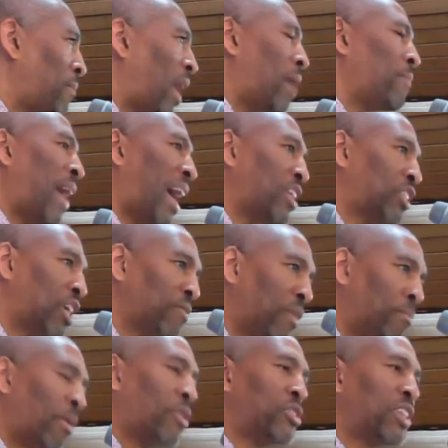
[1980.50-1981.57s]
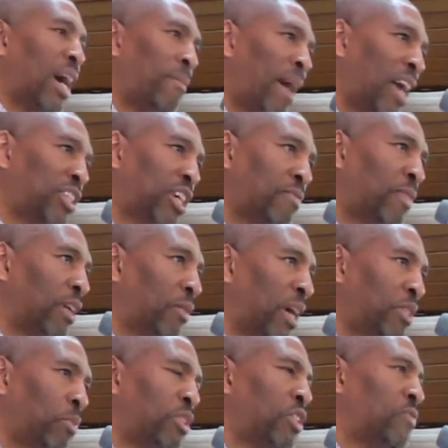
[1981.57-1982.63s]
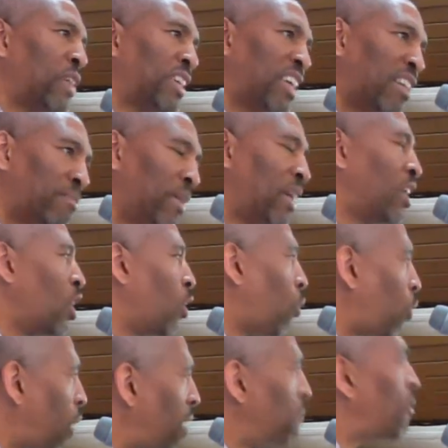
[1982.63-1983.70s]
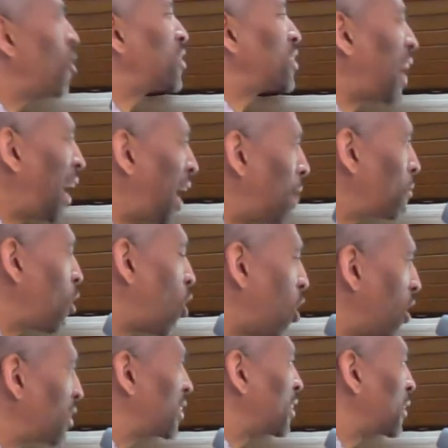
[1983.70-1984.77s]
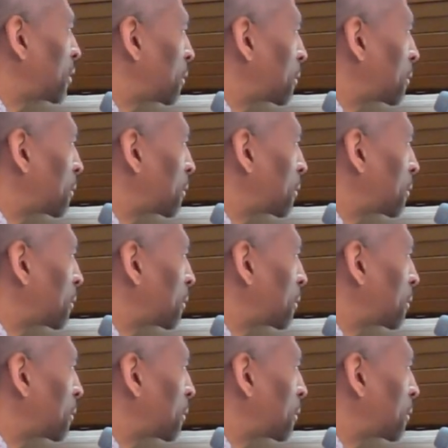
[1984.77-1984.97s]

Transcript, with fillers: am I'm asking for mercy. I'm asking for grace. Would you forgive me one more time, Lord?